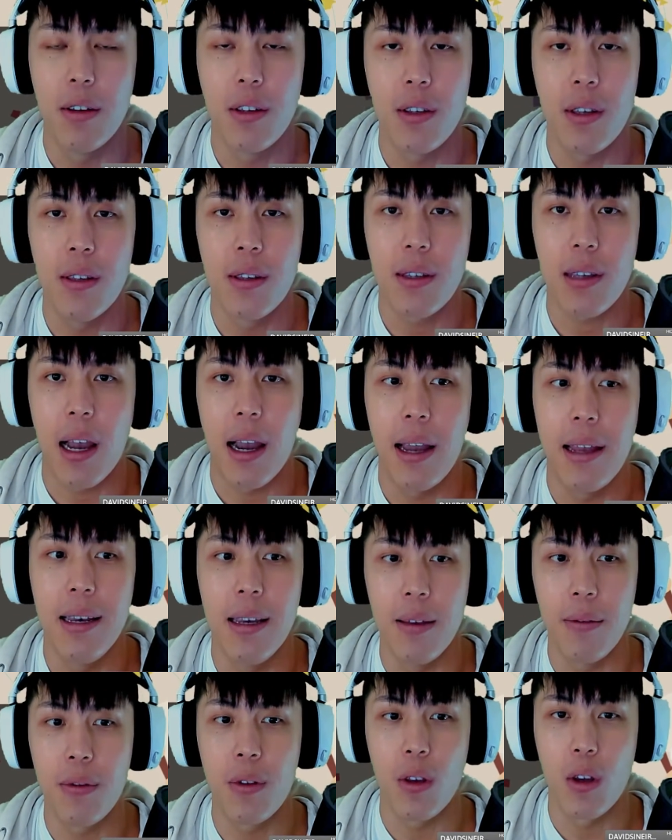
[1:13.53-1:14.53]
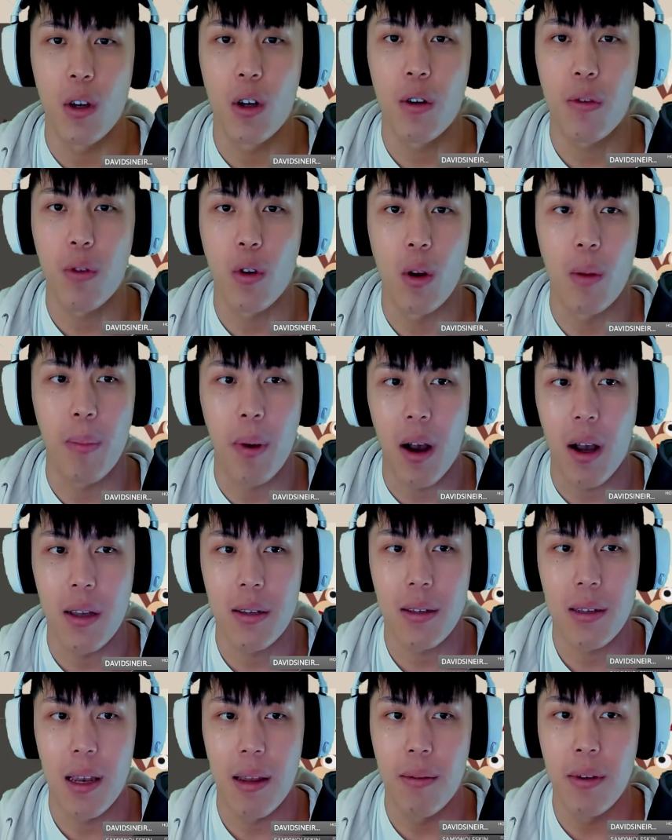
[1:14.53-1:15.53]
since I lived here for the
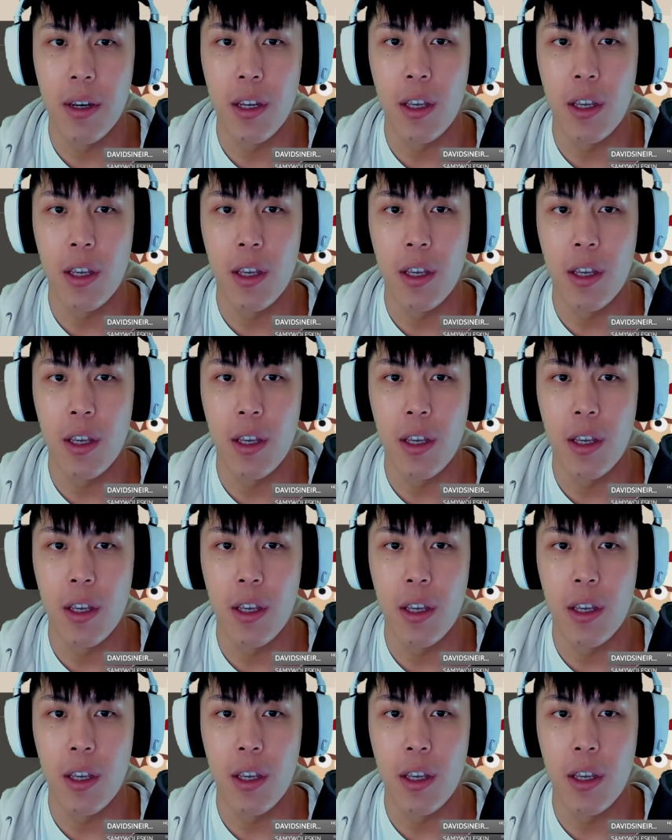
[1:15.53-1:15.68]
past 11